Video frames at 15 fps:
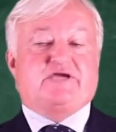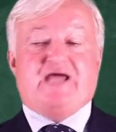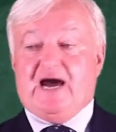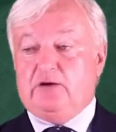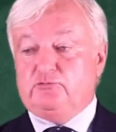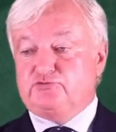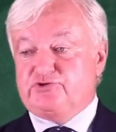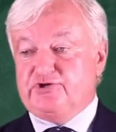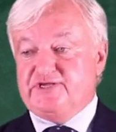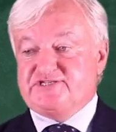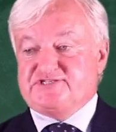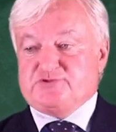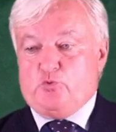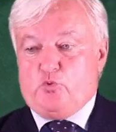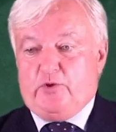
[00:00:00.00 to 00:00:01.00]

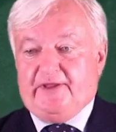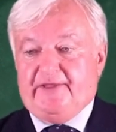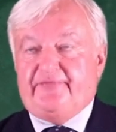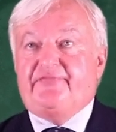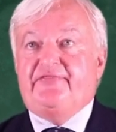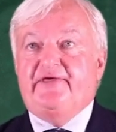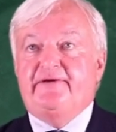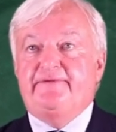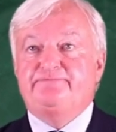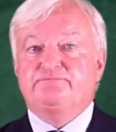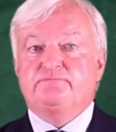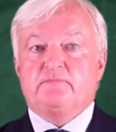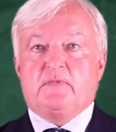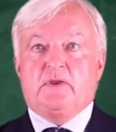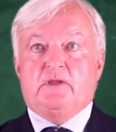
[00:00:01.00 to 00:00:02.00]
countries with
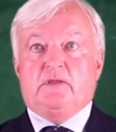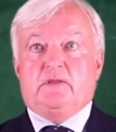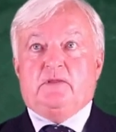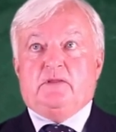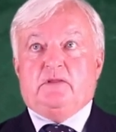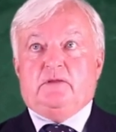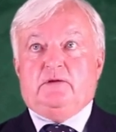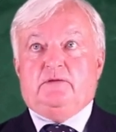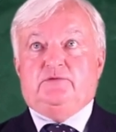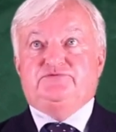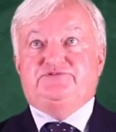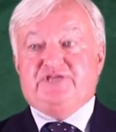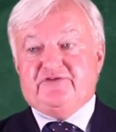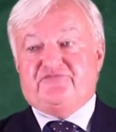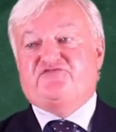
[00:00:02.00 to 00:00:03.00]

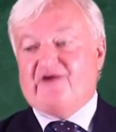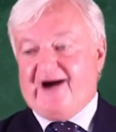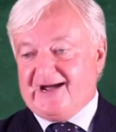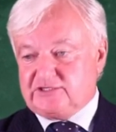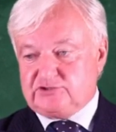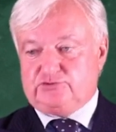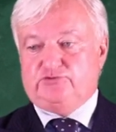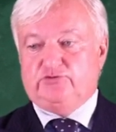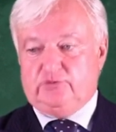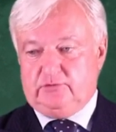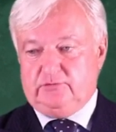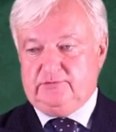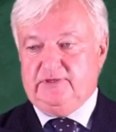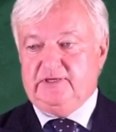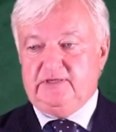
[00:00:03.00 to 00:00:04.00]
de
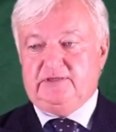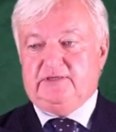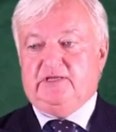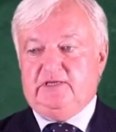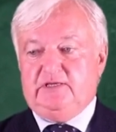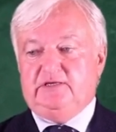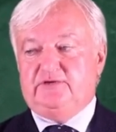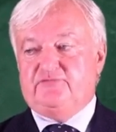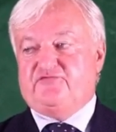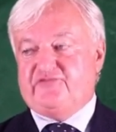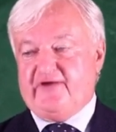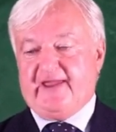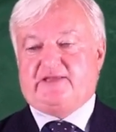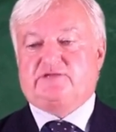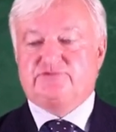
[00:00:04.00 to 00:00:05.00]
facto, in
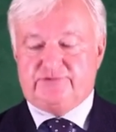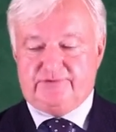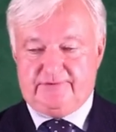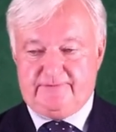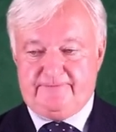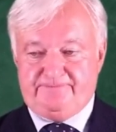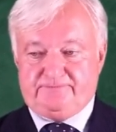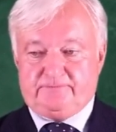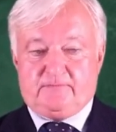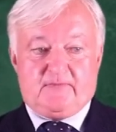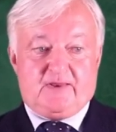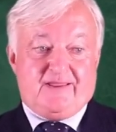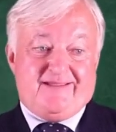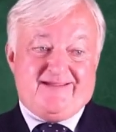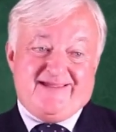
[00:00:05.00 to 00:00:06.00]
fact, a
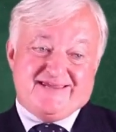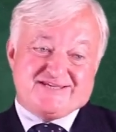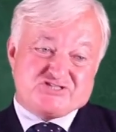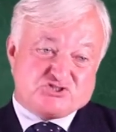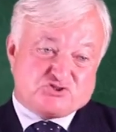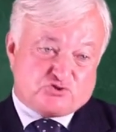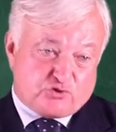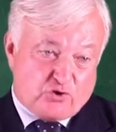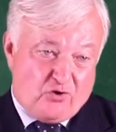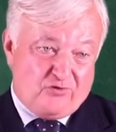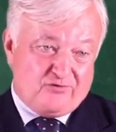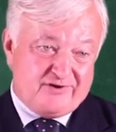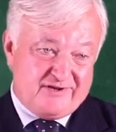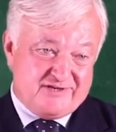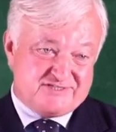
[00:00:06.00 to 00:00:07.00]

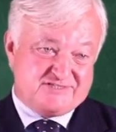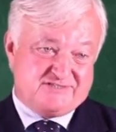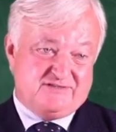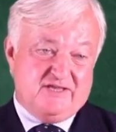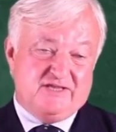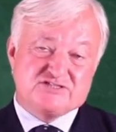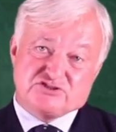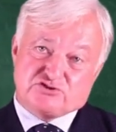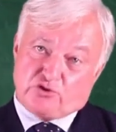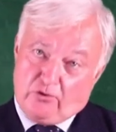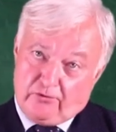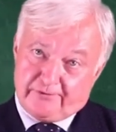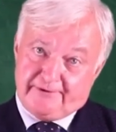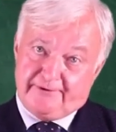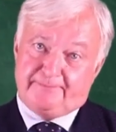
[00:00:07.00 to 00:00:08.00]

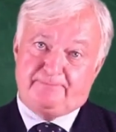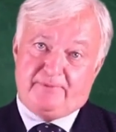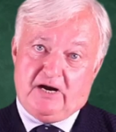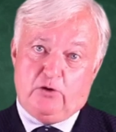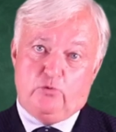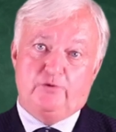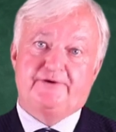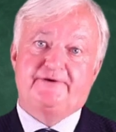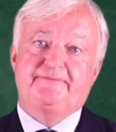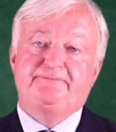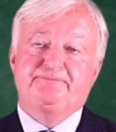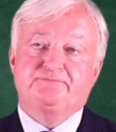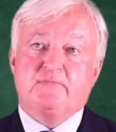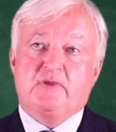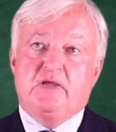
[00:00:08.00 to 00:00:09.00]
stronger power.
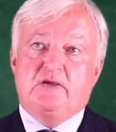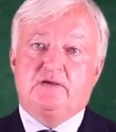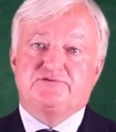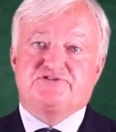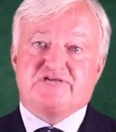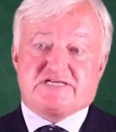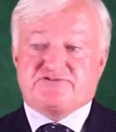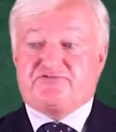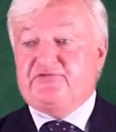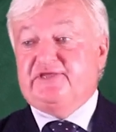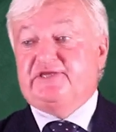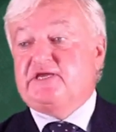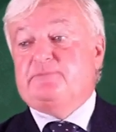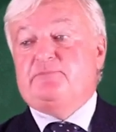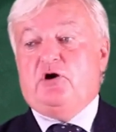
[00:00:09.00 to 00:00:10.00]
Just
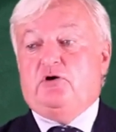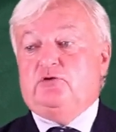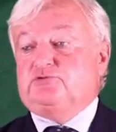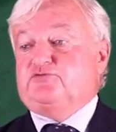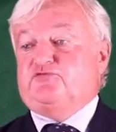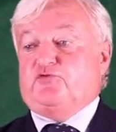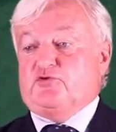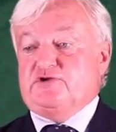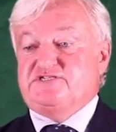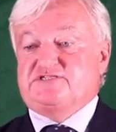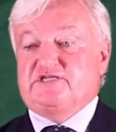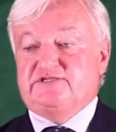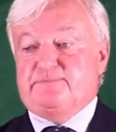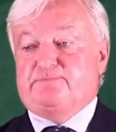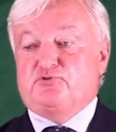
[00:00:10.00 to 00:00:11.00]
think about, for
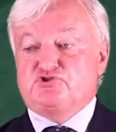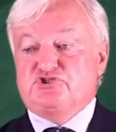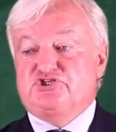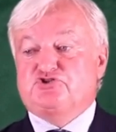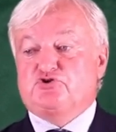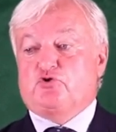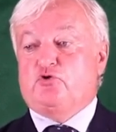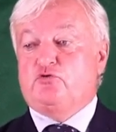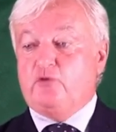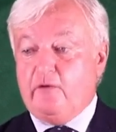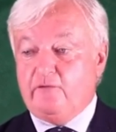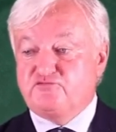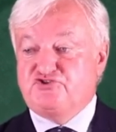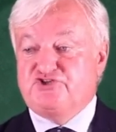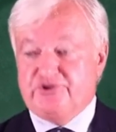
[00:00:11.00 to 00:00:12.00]
instance, the position
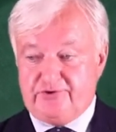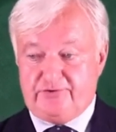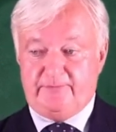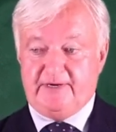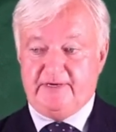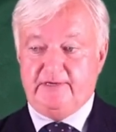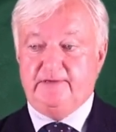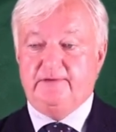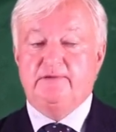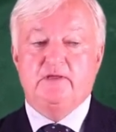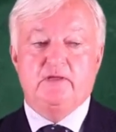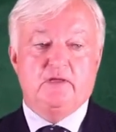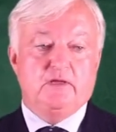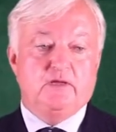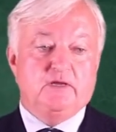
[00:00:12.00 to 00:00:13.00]
of Germany
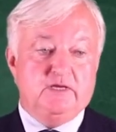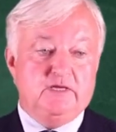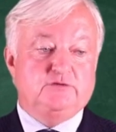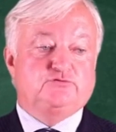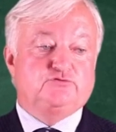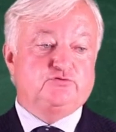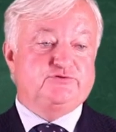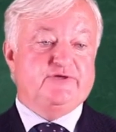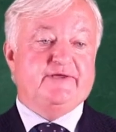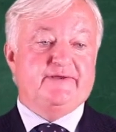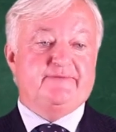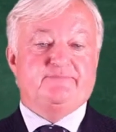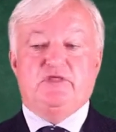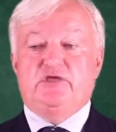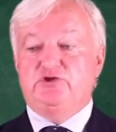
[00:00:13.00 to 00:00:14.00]
into
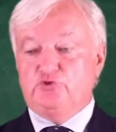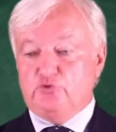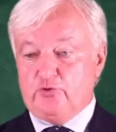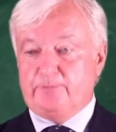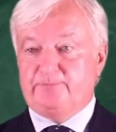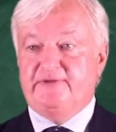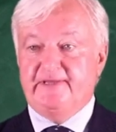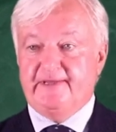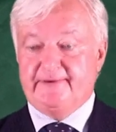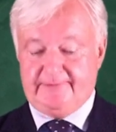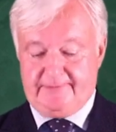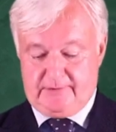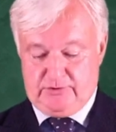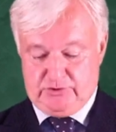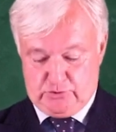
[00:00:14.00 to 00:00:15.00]
the
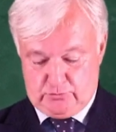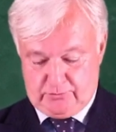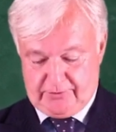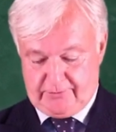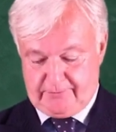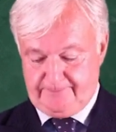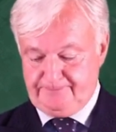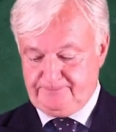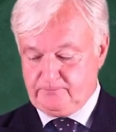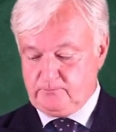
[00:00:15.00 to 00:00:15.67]
European Union.